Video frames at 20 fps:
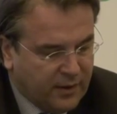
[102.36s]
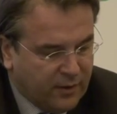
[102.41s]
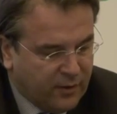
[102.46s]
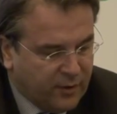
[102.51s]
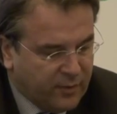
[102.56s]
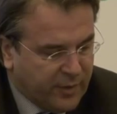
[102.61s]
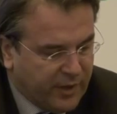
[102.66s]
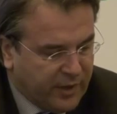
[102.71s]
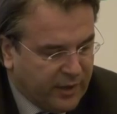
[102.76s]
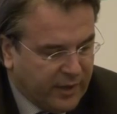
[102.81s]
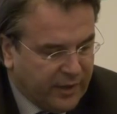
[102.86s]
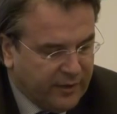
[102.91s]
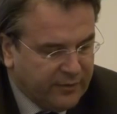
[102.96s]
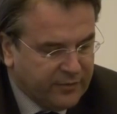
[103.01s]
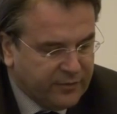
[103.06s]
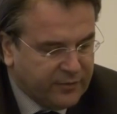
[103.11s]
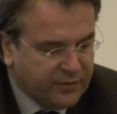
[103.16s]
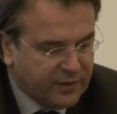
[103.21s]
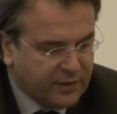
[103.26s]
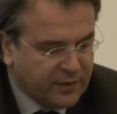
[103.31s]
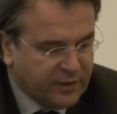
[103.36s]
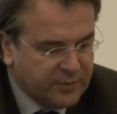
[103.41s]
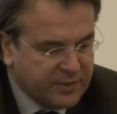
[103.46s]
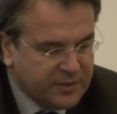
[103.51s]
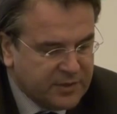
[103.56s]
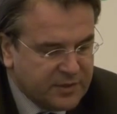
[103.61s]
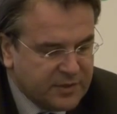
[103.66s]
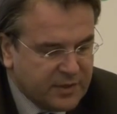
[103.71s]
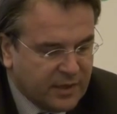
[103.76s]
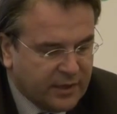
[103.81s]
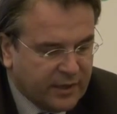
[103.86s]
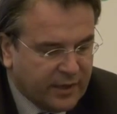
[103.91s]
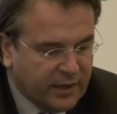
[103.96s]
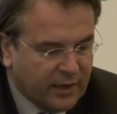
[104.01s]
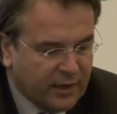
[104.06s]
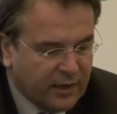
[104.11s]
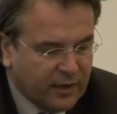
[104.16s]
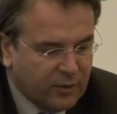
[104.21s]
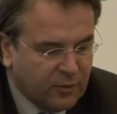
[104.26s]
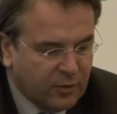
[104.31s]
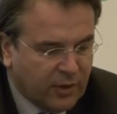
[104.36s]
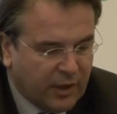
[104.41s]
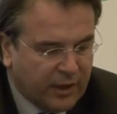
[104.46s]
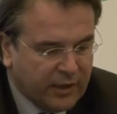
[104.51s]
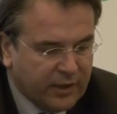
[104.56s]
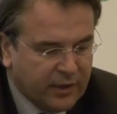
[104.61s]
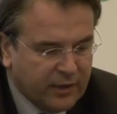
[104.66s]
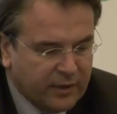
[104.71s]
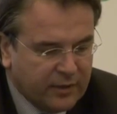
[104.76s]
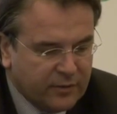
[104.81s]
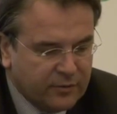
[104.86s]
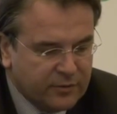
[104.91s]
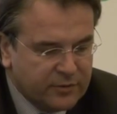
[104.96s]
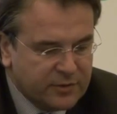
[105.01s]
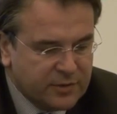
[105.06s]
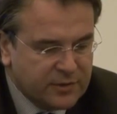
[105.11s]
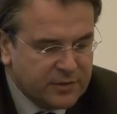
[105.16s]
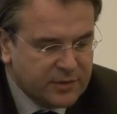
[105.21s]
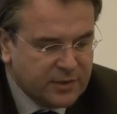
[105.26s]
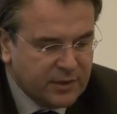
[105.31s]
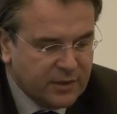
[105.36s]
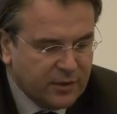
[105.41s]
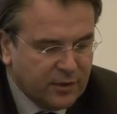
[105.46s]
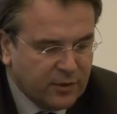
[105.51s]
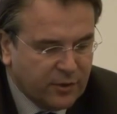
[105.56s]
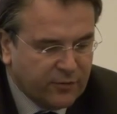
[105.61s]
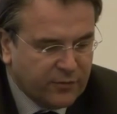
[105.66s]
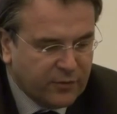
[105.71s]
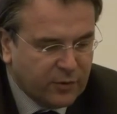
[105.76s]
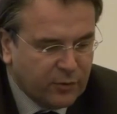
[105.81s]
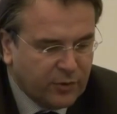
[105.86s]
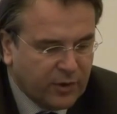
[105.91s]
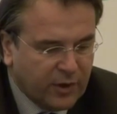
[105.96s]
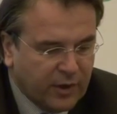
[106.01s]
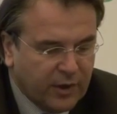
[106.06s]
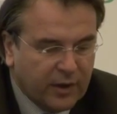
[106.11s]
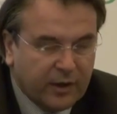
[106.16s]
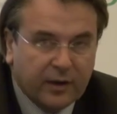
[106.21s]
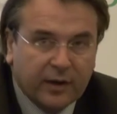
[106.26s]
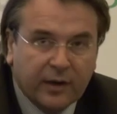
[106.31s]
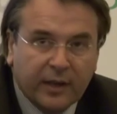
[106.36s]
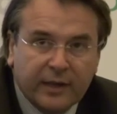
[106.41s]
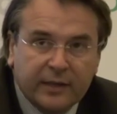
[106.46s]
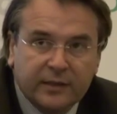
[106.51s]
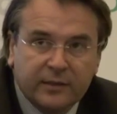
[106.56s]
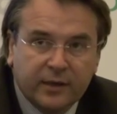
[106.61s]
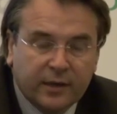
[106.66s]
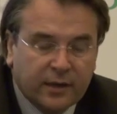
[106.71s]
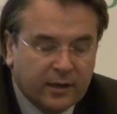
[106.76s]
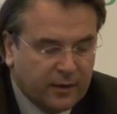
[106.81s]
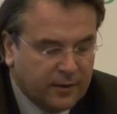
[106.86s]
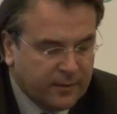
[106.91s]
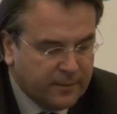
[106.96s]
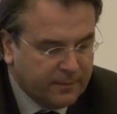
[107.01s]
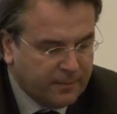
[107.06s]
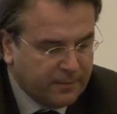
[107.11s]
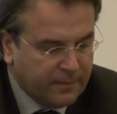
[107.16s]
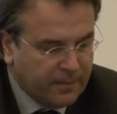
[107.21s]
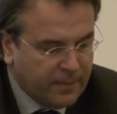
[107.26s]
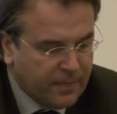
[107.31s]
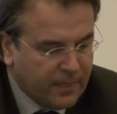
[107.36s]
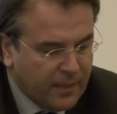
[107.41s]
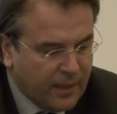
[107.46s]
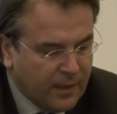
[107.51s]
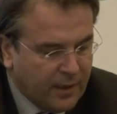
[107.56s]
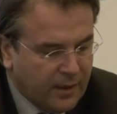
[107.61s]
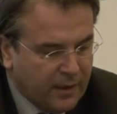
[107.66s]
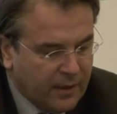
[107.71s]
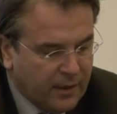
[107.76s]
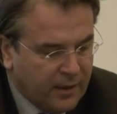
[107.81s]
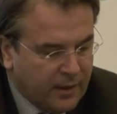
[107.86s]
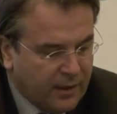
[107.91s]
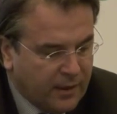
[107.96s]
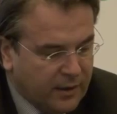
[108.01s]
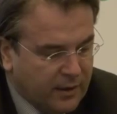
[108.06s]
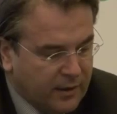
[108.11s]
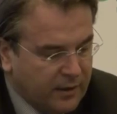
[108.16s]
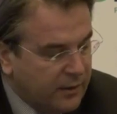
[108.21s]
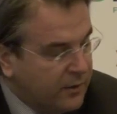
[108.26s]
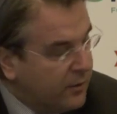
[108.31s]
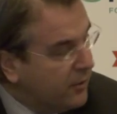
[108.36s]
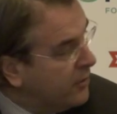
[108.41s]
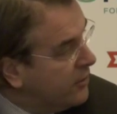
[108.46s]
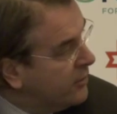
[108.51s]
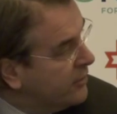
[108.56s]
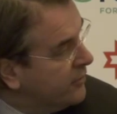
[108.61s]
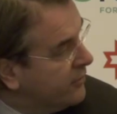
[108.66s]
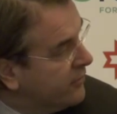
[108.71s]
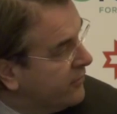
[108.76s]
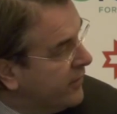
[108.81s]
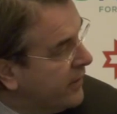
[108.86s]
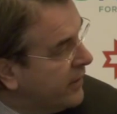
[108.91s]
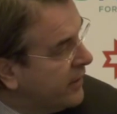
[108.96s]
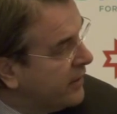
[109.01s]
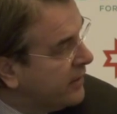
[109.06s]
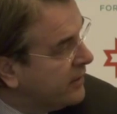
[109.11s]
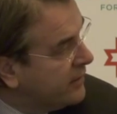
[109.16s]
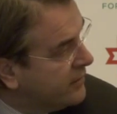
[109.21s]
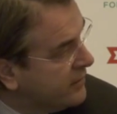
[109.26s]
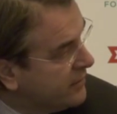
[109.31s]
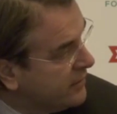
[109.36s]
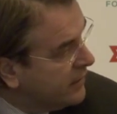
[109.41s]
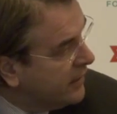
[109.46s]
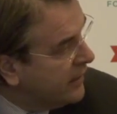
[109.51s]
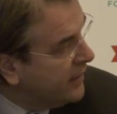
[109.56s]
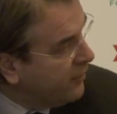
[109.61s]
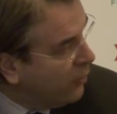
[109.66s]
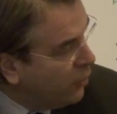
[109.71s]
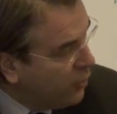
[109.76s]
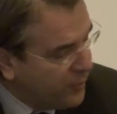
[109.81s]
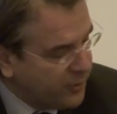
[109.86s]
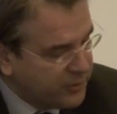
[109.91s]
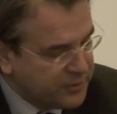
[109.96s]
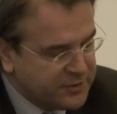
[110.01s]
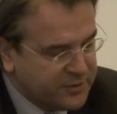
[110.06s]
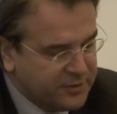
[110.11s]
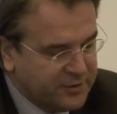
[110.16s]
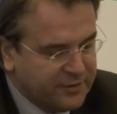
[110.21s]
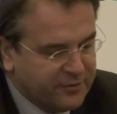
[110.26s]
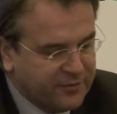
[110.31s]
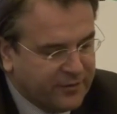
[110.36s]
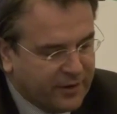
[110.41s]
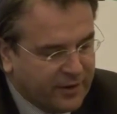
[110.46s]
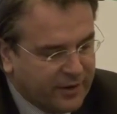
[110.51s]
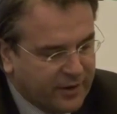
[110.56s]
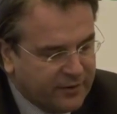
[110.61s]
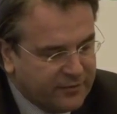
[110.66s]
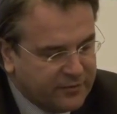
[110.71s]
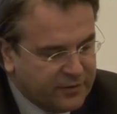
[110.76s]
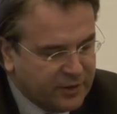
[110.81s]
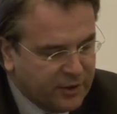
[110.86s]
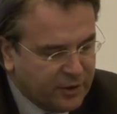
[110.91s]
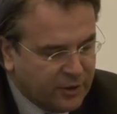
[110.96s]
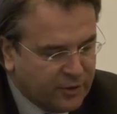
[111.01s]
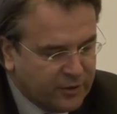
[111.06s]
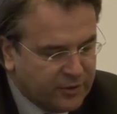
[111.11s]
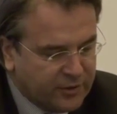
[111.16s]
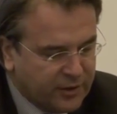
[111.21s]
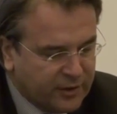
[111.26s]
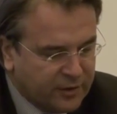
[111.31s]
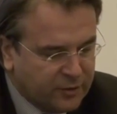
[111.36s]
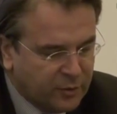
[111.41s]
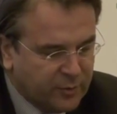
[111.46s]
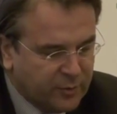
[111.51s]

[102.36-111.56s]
On my left, uh, Mrs. Daniela Lulache, who is the CEO of Nuclearelectrica. Uh, on the far almost on the far left, Ionut uh,